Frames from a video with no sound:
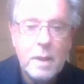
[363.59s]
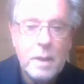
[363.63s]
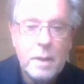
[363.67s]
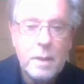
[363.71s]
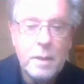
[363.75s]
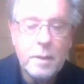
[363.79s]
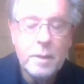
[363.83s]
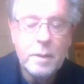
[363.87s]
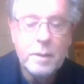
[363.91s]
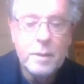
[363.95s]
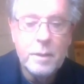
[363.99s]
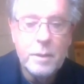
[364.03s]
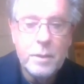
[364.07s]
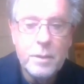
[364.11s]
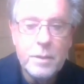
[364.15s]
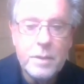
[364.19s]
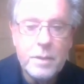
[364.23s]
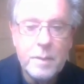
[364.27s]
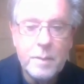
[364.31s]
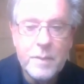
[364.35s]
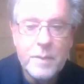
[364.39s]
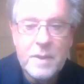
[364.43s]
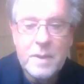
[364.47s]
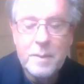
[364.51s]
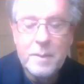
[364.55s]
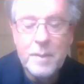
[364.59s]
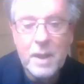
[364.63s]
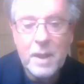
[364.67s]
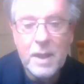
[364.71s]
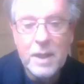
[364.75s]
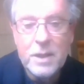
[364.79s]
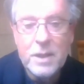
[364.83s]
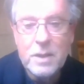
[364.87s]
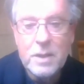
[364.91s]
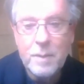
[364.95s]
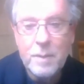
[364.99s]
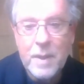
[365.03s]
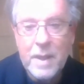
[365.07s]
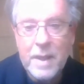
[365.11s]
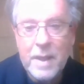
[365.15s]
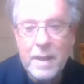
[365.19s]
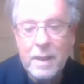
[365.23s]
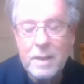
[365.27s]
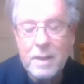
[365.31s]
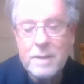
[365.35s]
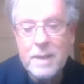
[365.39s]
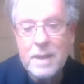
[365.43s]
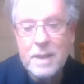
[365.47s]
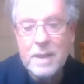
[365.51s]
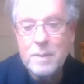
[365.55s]
you can do some simulation
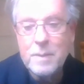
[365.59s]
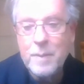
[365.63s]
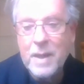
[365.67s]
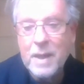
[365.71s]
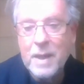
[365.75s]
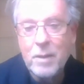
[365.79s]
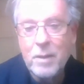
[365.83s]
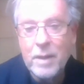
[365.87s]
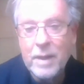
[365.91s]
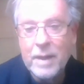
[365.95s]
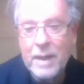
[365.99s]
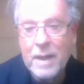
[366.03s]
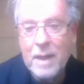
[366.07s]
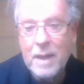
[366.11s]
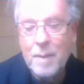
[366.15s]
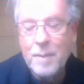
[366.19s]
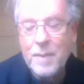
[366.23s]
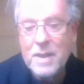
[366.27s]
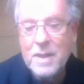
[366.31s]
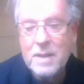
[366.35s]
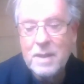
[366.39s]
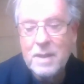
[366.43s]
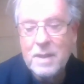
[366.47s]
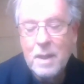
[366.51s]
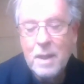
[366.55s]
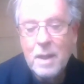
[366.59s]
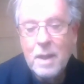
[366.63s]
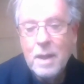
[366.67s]
models. That's macroeconomics.